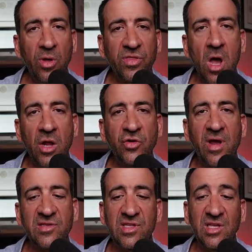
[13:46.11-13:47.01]
with
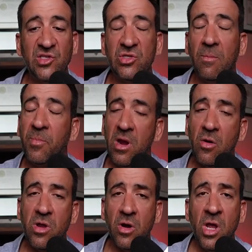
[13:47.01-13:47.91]
contrast is
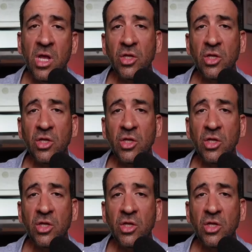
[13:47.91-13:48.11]
superior